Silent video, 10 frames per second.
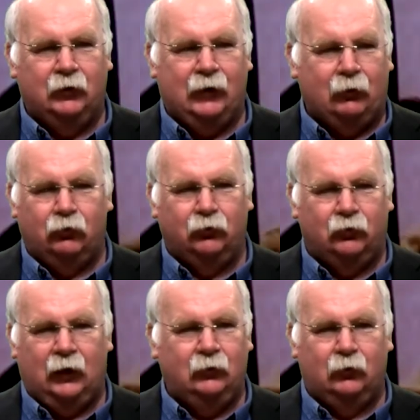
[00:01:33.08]
the natural
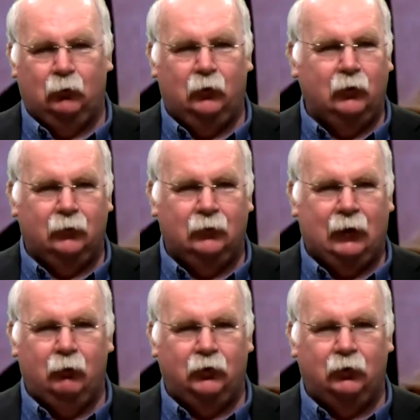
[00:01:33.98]
state of the world.
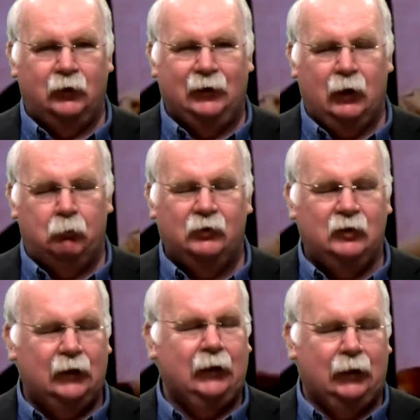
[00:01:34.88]
That was a
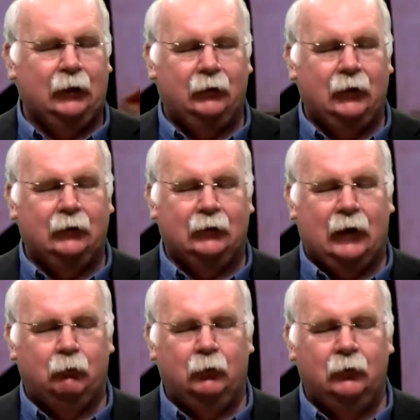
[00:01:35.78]
particular thing that
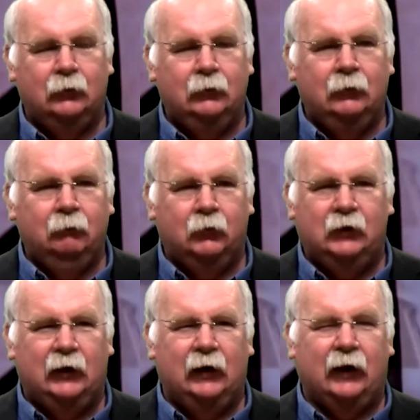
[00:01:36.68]
happened,
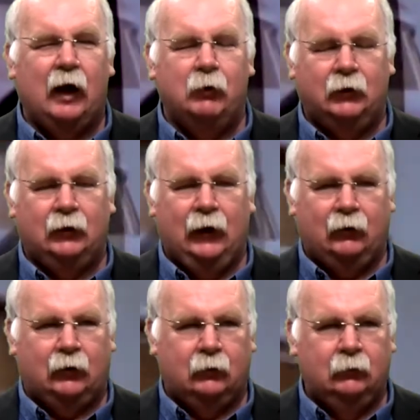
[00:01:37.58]
particular coming
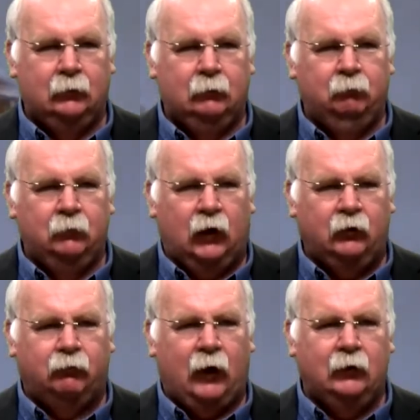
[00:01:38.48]
together.
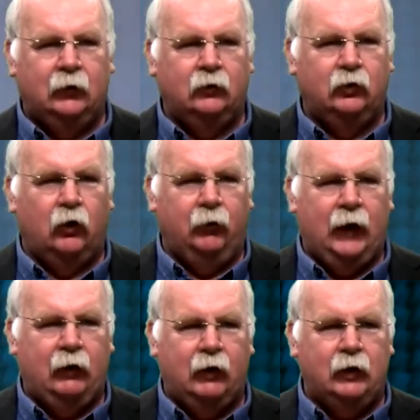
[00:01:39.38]
And the fact that it's not
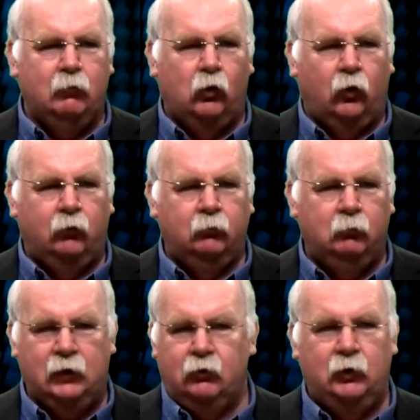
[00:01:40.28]
there anymore
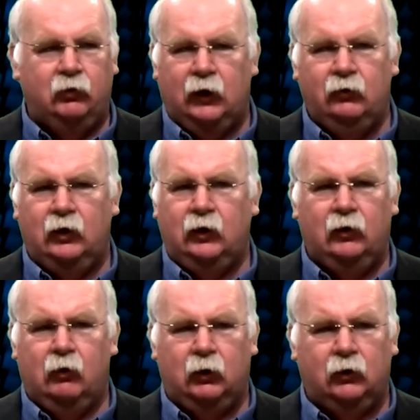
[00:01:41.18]
means we change the
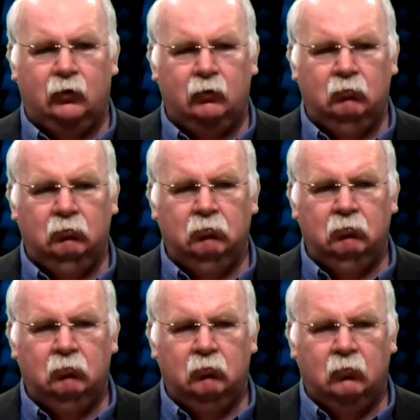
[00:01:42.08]
economics.
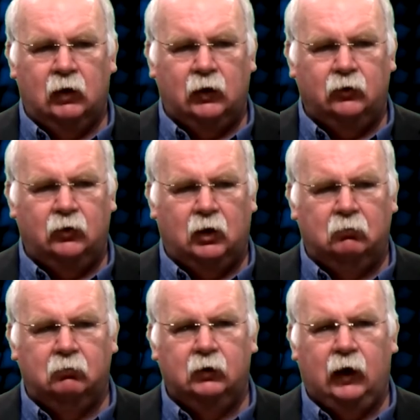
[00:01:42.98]
As
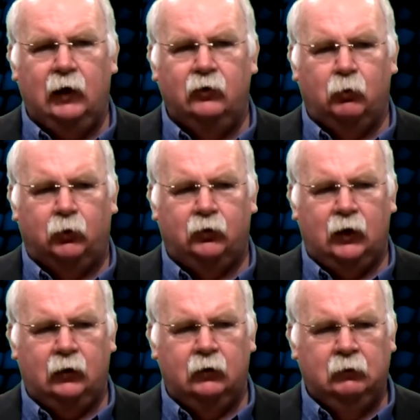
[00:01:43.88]
Keynes once
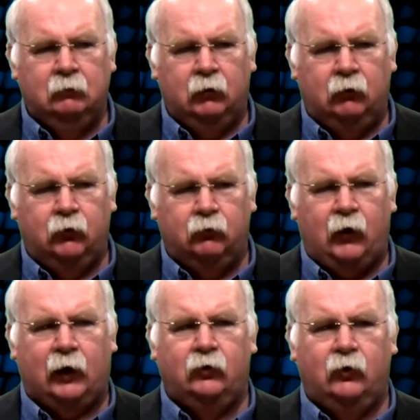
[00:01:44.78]
said, if the
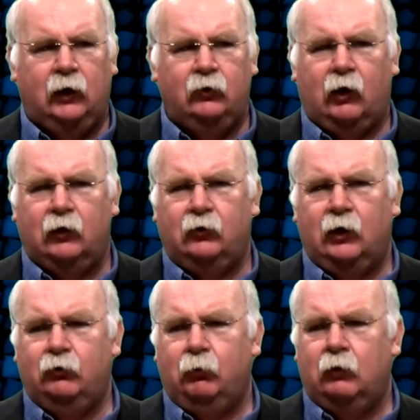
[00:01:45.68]
facts change, I
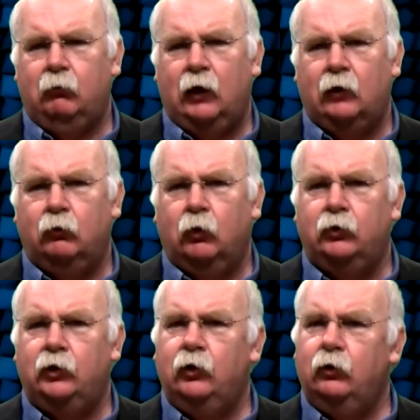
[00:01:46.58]
change my mind.
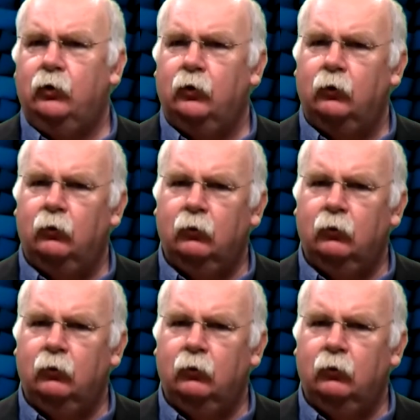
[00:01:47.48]
What do you do?